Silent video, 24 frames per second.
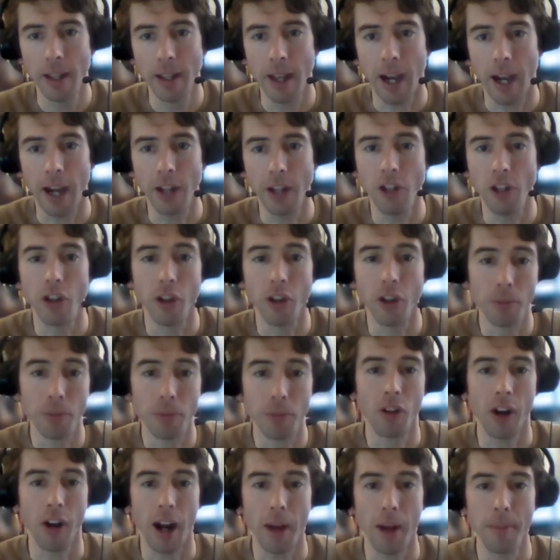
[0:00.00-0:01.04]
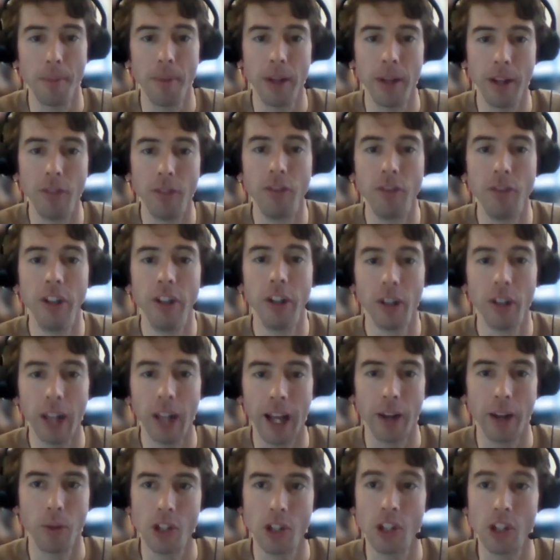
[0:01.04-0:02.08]
and you can program in real
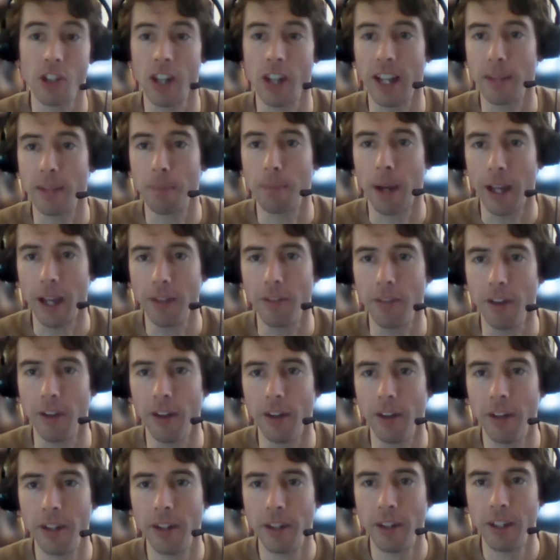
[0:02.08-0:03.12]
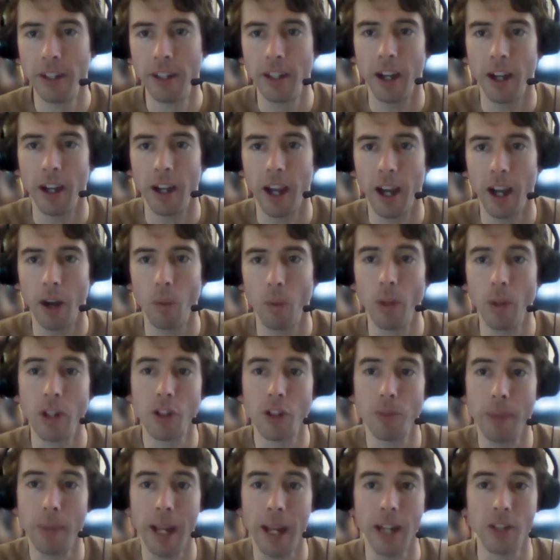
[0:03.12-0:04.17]
languages like Python, uh,
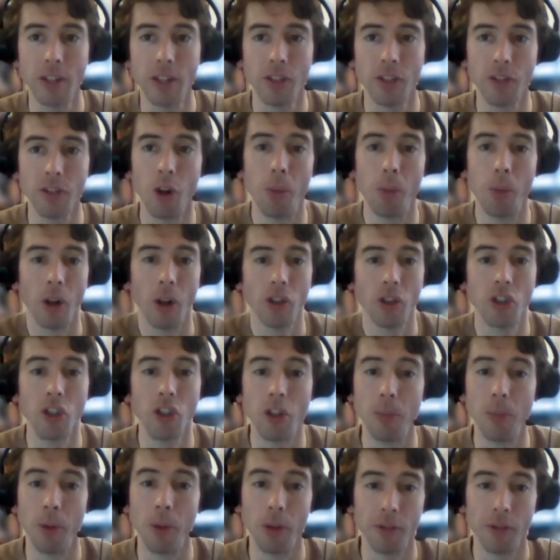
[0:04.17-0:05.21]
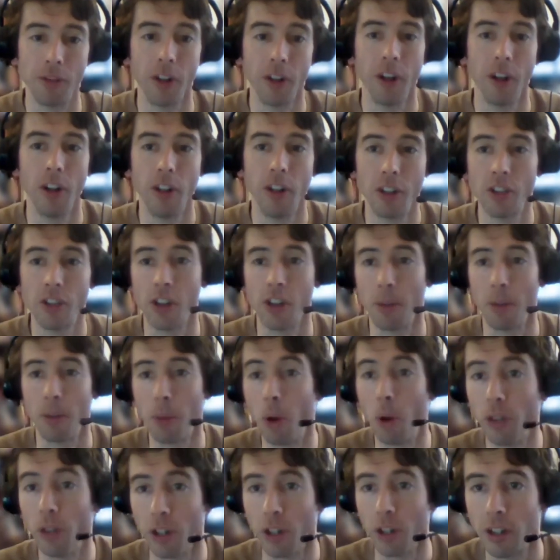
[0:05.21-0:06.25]
which makes the robot suitable for some
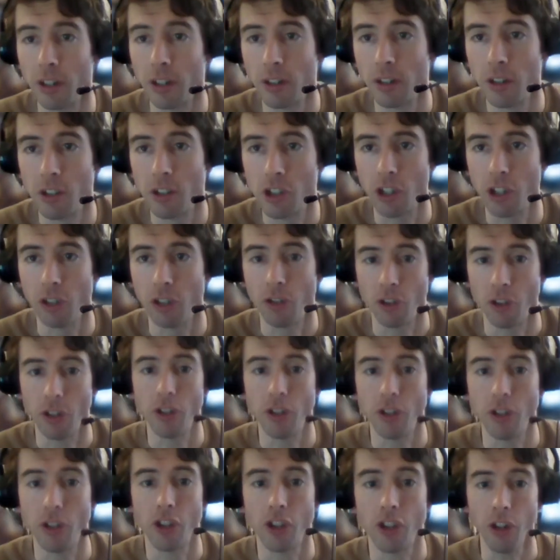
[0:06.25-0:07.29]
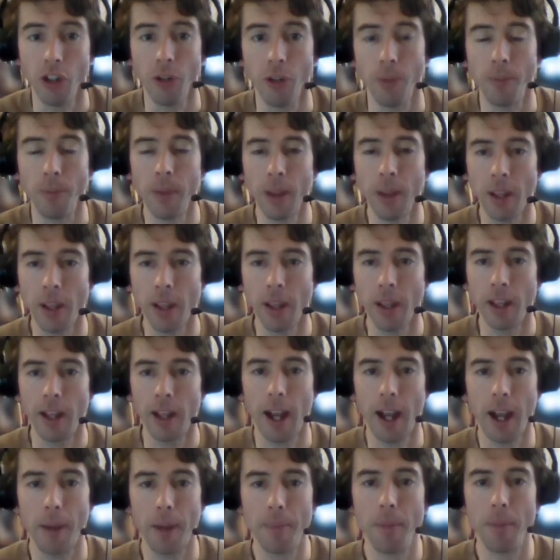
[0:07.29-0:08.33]
older children too.
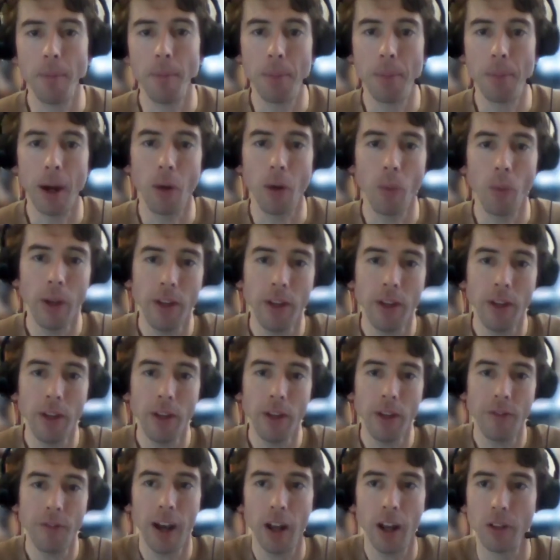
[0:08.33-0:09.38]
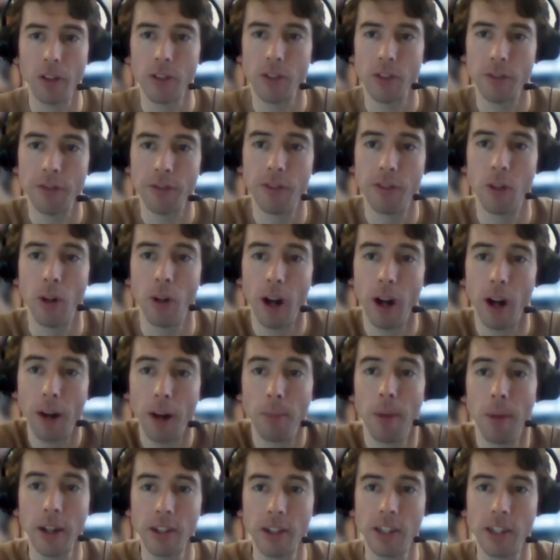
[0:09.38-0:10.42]
Um, but we felt for our
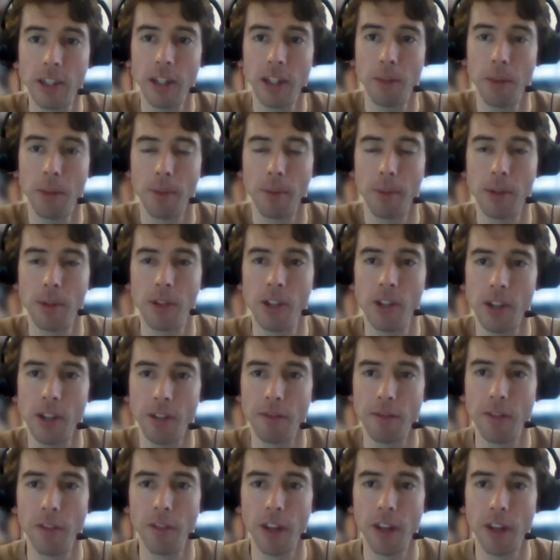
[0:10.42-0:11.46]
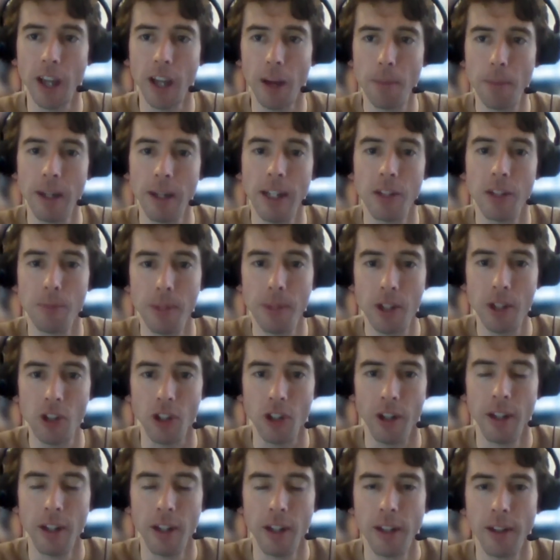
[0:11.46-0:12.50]
marketing purposes and for the company's mission,